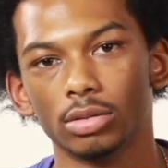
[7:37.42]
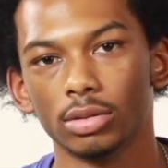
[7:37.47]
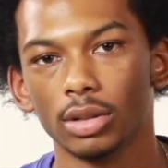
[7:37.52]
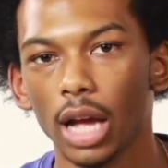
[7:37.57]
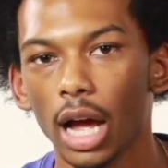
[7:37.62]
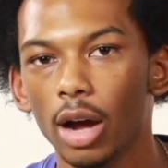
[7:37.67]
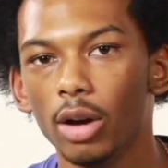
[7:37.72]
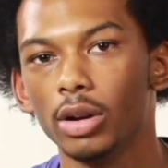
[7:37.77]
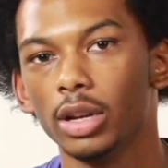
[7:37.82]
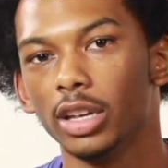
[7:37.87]

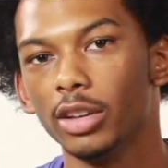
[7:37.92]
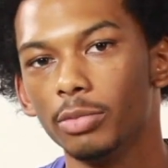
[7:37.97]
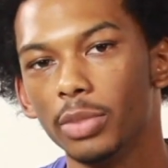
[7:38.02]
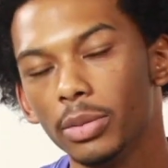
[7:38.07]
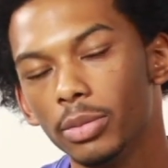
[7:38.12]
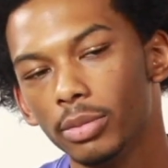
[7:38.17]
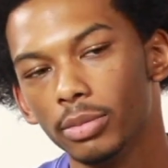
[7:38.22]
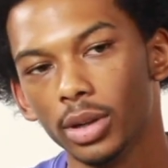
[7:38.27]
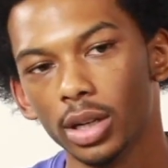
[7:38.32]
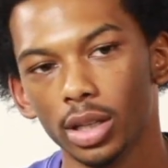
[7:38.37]
I would give
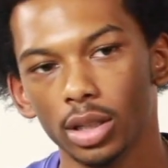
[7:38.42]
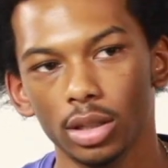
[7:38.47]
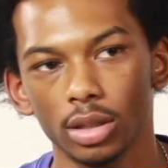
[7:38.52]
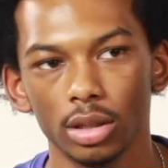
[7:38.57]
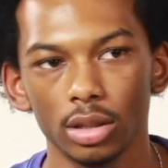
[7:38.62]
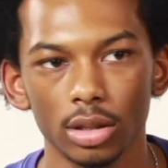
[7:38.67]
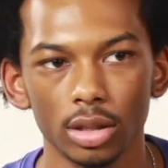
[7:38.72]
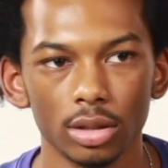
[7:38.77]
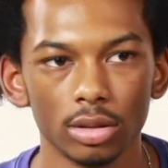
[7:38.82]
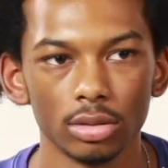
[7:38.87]
people money,
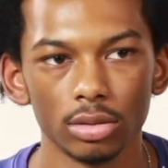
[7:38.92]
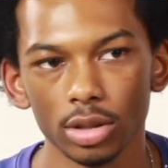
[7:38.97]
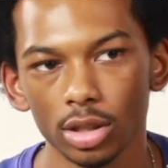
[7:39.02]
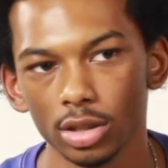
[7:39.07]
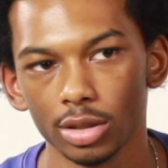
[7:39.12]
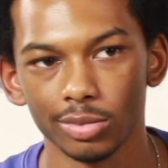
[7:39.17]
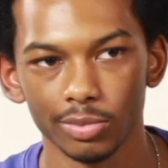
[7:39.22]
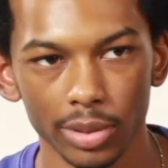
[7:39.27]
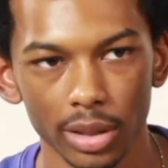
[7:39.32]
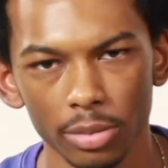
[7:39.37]
because
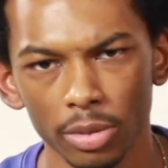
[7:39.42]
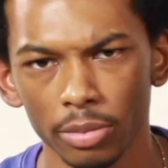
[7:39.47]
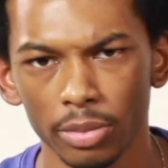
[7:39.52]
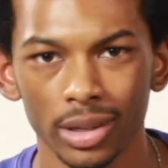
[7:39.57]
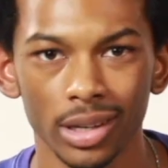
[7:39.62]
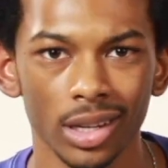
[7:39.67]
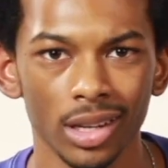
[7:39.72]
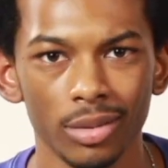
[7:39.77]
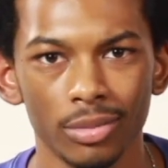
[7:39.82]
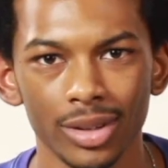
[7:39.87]
people be
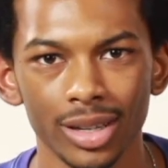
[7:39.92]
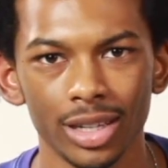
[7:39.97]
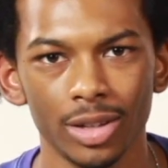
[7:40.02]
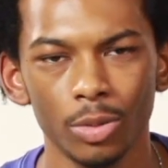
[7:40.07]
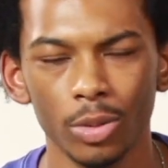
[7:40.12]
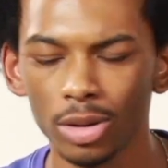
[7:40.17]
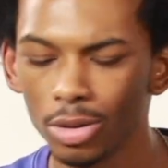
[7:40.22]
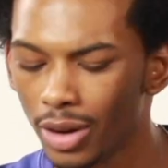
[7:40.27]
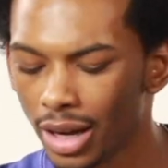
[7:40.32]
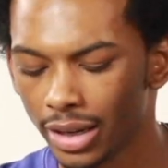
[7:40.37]
needing money.
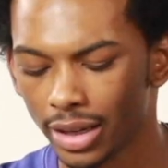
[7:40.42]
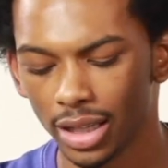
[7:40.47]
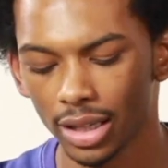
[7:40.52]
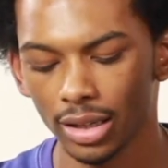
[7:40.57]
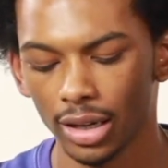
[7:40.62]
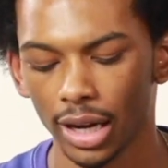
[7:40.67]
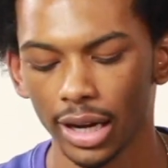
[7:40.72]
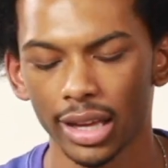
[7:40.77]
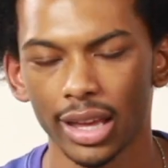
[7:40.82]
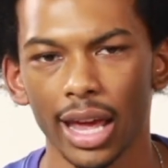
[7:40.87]
What do I need
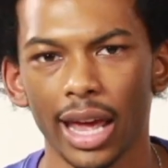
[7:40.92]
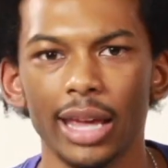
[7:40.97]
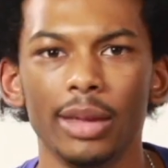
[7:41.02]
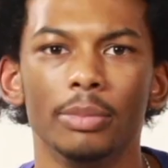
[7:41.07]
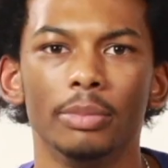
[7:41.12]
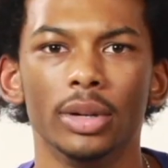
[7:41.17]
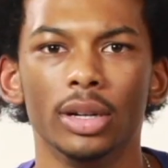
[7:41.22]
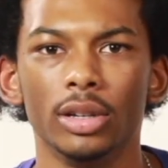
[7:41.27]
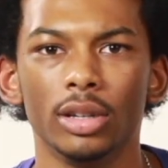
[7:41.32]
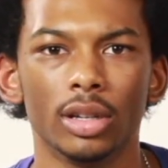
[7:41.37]
like $8
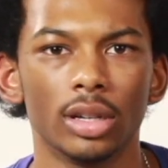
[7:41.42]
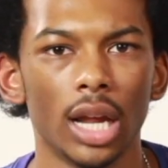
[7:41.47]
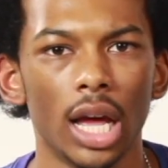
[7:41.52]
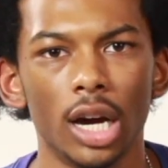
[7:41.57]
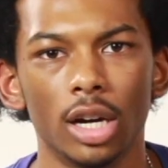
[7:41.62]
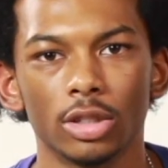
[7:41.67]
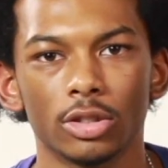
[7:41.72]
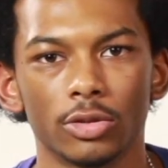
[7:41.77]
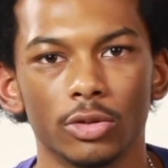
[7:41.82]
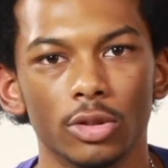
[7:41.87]
billion
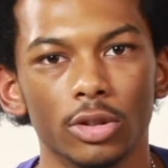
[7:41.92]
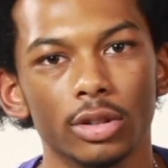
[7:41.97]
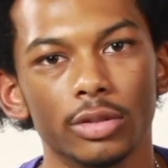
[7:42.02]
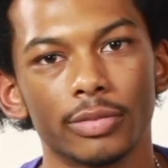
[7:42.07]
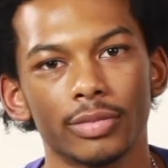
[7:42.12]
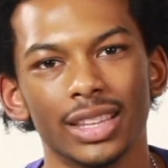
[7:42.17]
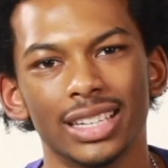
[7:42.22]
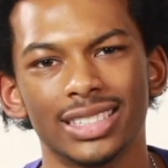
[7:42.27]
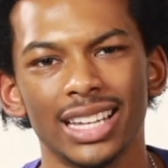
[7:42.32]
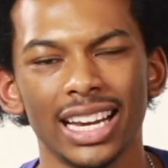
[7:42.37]
for?
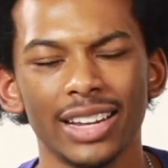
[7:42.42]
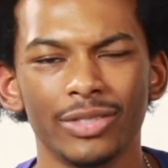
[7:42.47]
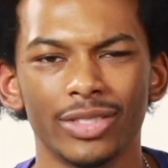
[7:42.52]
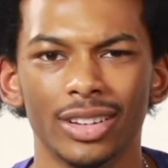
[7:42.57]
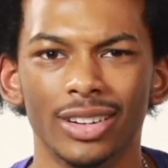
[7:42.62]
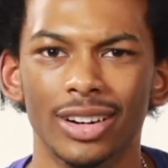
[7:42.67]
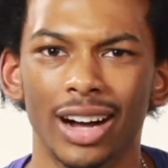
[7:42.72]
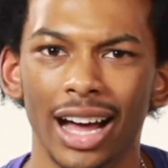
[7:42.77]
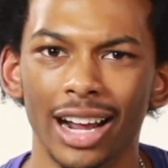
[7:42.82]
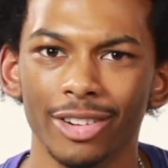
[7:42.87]
Is that even the
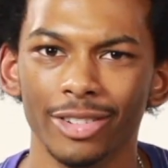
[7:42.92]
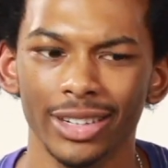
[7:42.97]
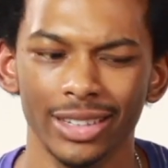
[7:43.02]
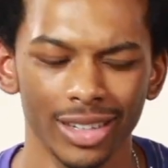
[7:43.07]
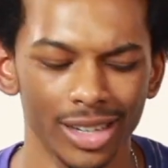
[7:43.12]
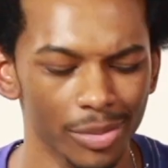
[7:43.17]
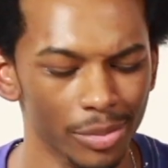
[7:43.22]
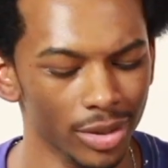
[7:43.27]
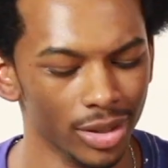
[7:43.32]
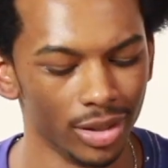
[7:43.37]
lottery
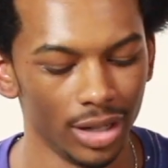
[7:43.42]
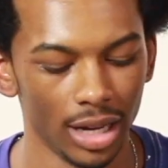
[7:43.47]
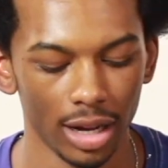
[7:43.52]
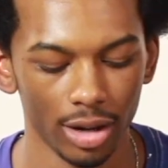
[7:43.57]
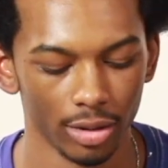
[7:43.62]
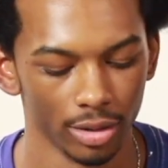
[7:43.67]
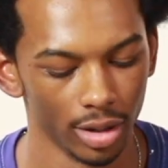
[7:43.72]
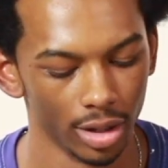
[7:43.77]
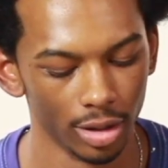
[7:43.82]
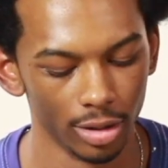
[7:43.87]
number? I
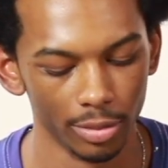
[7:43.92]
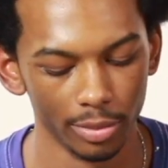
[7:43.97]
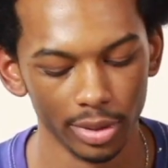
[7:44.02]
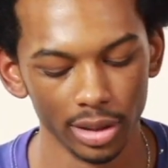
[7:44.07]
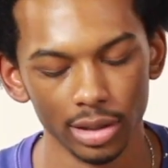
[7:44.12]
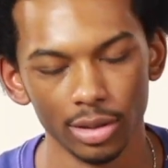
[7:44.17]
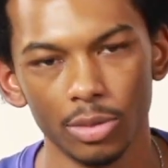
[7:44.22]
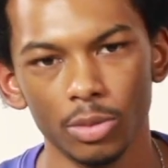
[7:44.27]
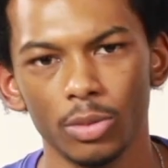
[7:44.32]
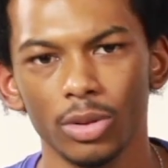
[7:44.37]
don't know, but
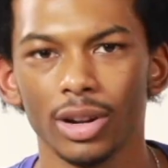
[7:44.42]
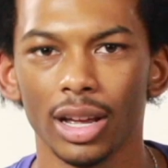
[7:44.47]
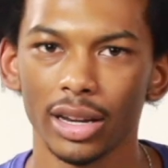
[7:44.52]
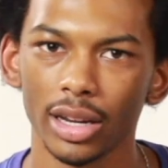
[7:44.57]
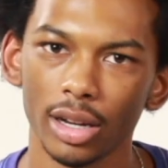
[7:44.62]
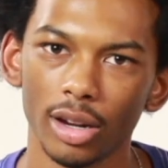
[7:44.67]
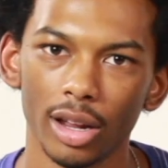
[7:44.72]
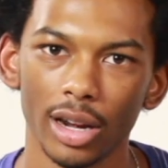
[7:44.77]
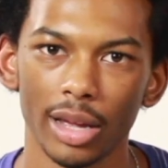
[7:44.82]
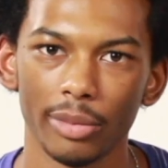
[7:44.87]
what do I need
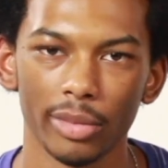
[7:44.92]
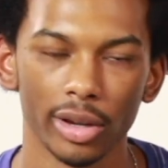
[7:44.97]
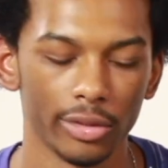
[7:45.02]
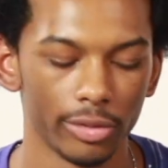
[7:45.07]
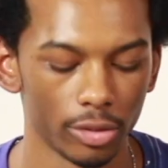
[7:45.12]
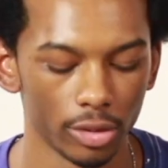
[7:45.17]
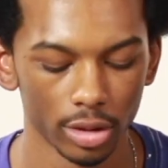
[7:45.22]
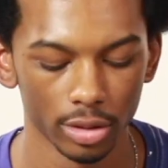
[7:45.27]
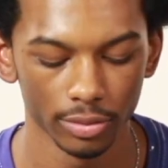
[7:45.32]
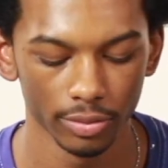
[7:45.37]
all that money
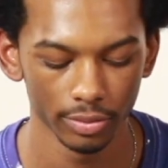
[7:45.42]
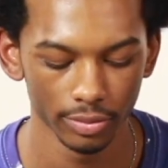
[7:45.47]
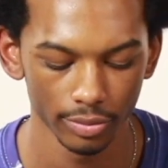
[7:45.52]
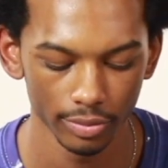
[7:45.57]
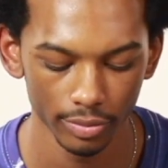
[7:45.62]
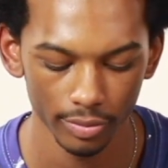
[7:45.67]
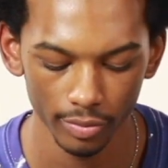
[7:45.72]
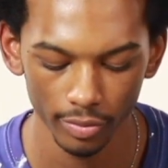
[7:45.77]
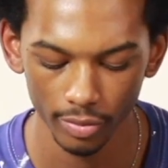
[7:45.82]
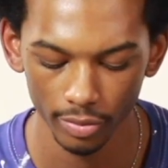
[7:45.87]
for?
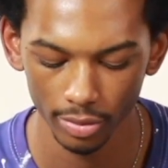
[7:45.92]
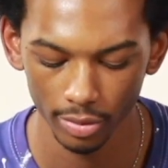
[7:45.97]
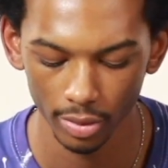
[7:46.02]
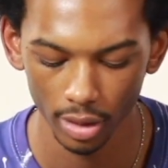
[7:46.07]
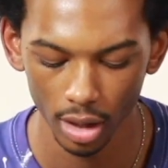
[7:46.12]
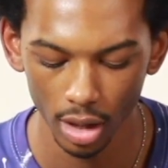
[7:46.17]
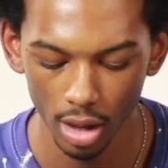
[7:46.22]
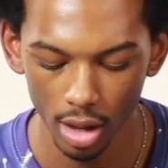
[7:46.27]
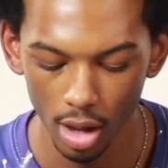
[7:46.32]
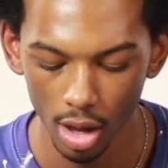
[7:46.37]

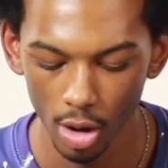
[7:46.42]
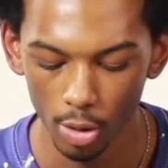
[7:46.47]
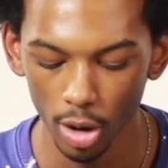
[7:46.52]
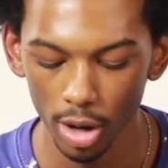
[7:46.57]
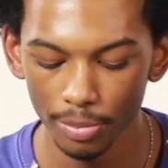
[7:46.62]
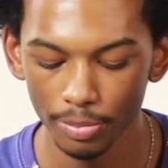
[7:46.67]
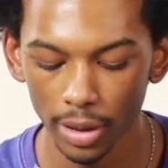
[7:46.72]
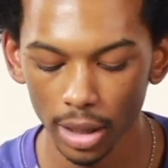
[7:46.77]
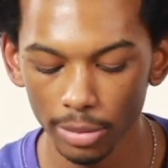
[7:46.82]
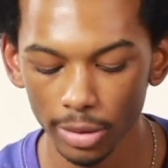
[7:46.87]

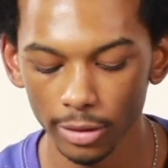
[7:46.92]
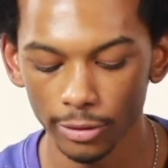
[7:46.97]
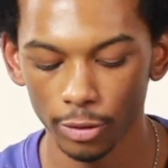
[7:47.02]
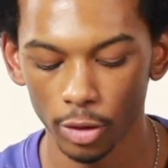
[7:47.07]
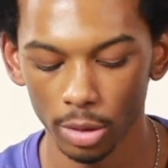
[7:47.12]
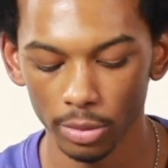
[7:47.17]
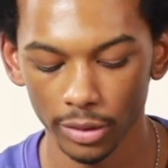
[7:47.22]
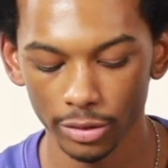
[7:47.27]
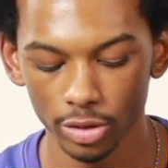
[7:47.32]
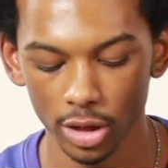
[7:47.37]
What public
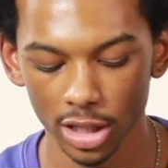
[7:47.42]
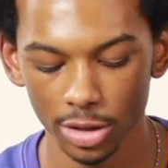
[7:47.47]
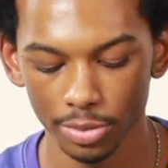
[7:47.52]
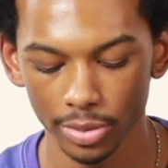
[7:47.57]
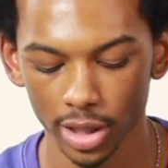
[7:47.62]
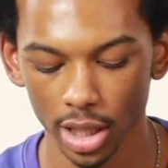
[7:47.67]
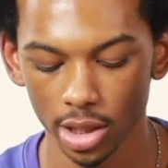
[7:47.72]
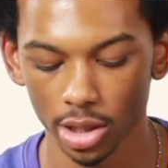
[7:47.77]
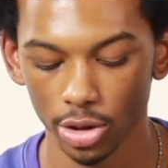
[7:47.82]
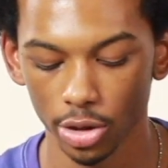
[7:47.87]
form of
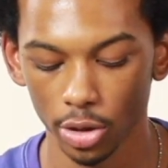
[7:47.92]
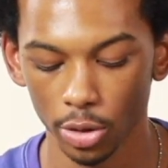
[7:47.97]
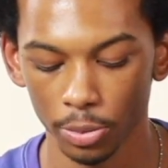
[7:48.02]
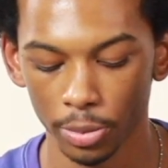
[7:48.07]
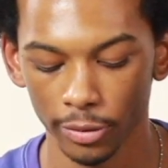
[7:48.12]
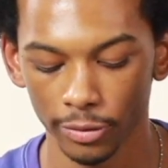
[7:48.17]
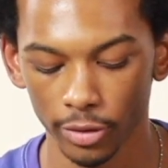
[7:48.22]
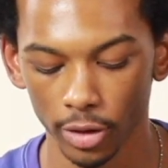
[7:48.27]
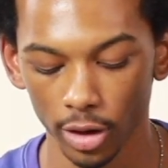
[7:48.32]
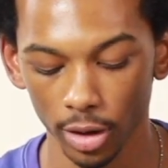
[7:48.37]
transportation do you
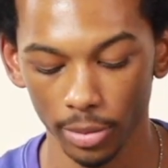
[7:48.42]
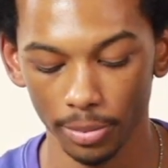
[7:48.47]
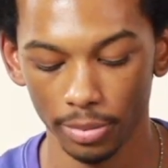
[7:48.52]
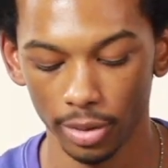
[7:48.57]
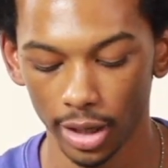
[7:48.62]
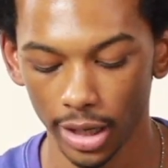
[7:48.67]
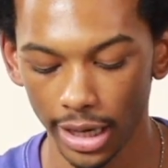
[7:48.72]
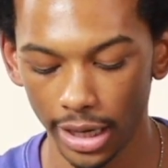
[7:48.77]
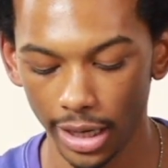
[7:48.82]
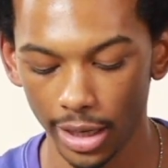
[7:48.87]
prefer?
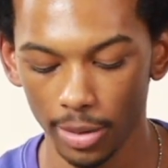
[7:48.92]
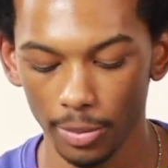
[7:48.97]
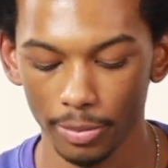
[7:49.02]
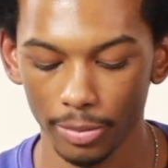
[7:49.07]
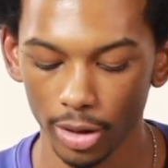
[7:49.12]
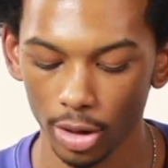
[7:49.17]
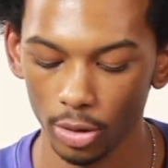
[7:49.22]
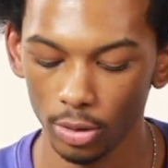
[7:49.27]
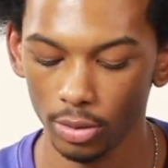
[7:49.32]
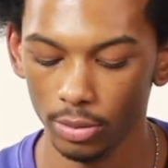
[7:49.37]
Plane,
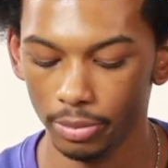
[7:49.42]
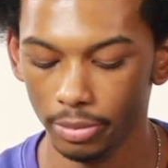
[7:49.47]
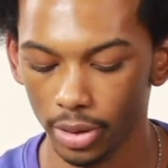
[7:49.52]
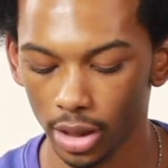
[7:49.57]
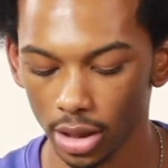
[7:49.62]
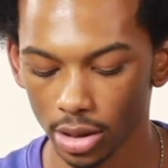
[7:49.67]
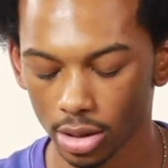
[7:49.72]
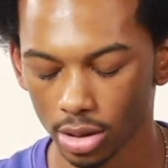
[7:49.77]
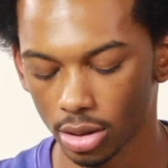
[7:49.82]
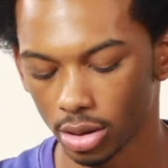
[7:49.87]
boat,
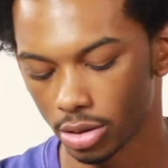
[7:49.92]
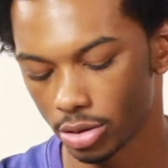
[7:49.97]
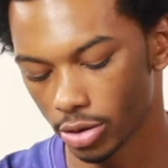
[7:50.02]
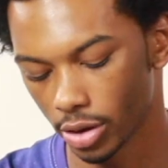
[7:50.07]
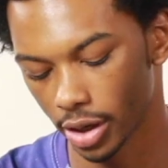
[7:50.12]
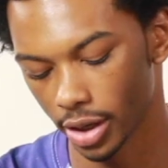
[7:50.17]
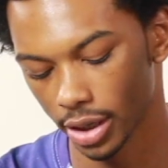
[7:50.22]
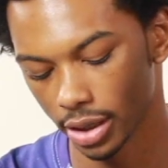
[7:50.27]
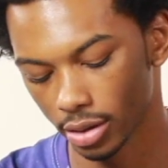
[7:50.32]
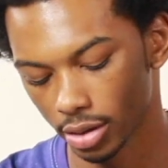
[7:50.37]
bus,
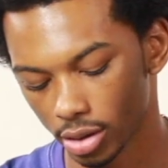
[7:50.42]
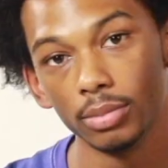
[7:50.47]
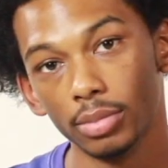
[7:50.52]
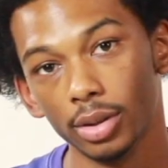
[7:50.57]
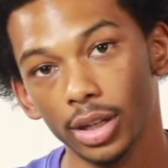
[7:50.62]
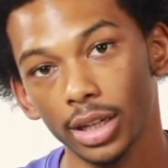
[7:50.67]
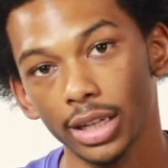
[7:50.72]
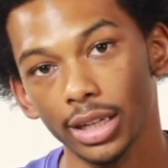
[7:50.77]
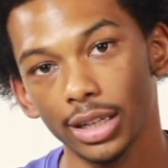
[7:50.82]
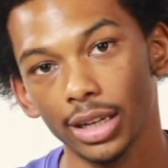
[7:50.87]
train?
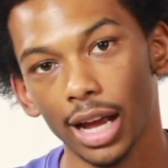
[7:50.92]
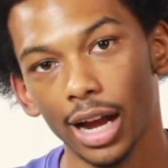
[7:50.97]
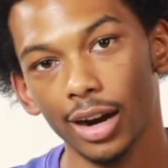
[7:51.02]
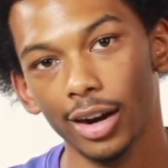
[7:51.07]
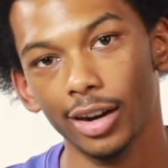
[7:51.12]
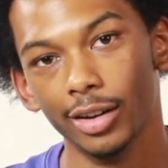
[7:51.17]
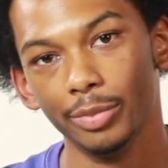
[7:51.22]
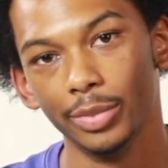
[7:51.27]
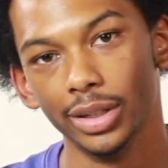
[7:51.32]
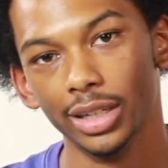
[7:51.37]
Plane. I
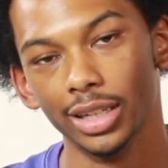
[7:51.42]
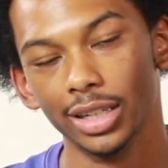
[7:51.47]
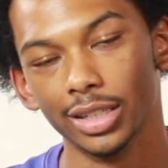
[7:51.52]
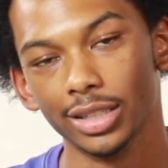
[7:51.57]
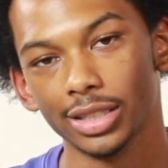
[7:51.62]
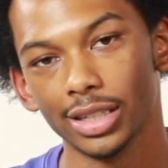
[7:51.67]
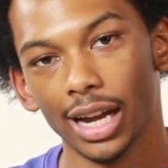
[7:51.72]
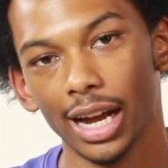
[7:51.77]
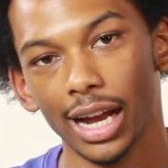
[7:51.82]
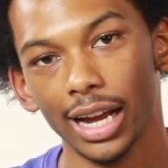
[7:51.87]
love being in the
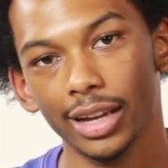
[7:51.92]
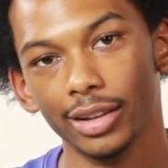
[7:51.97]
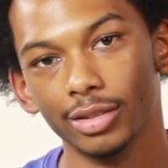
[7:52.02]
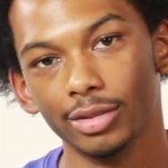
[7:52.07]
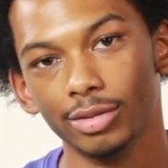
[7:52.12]
sky.